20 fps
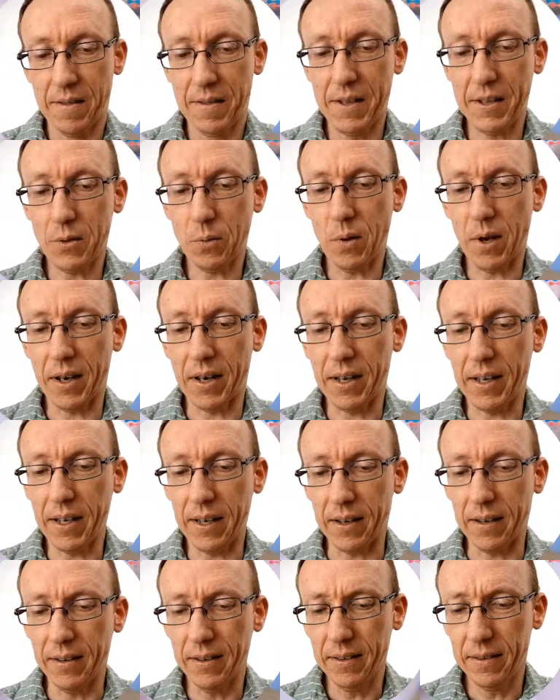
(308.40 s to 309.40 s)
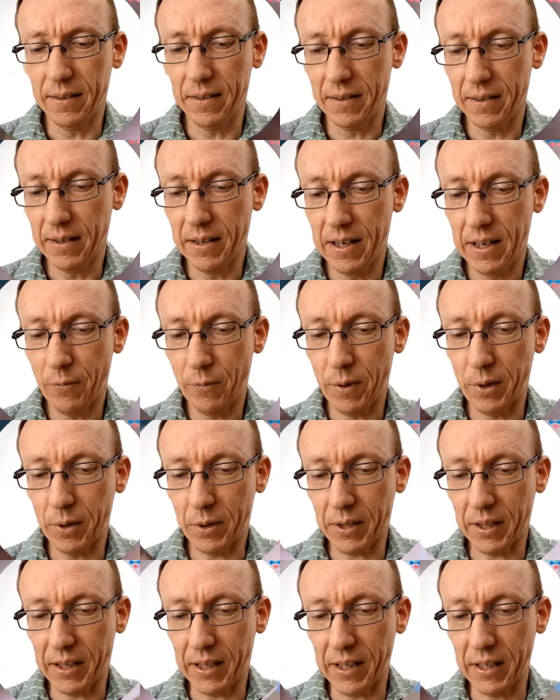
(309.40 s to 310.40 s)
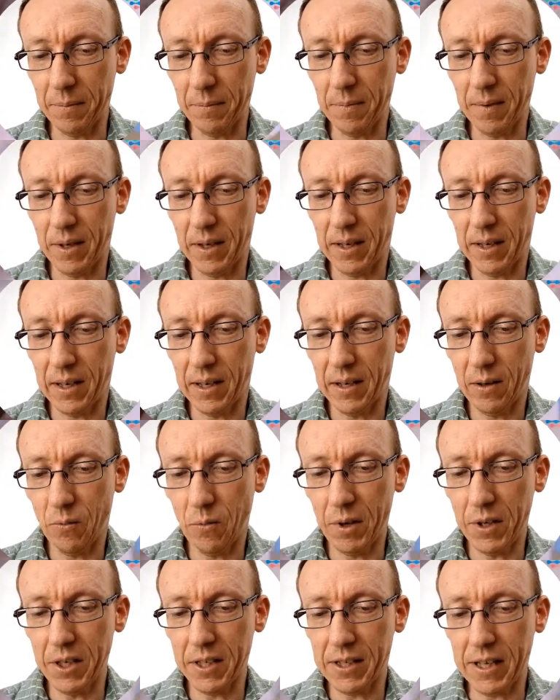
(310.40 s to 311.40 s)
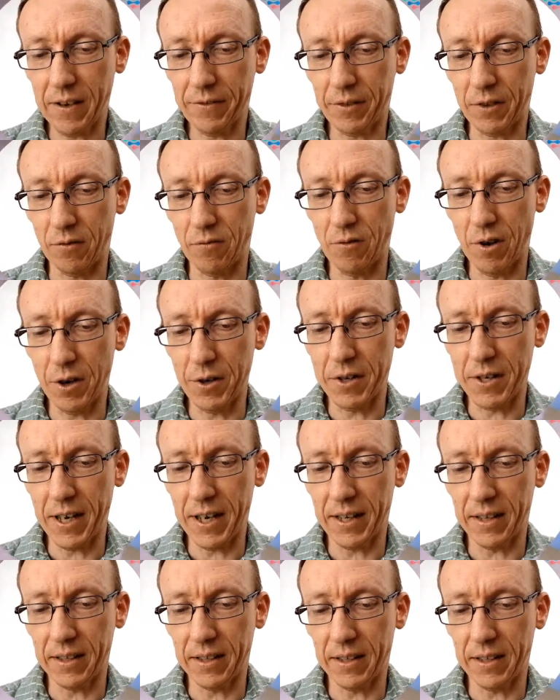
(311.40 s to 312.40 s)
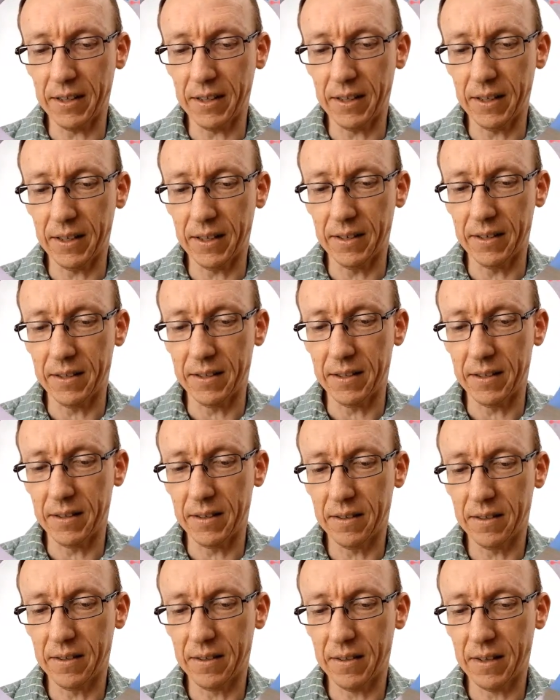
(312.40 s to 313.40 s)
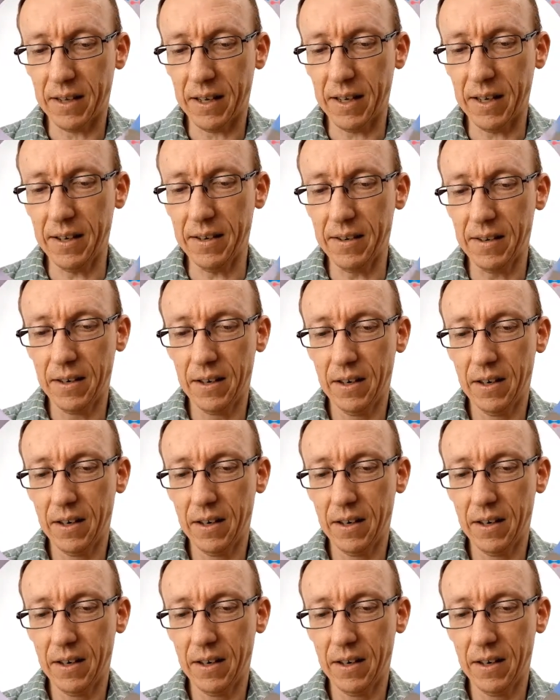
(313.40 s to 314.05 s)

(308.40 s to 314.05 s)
This one here, if we look at him, we just have to rotate his head,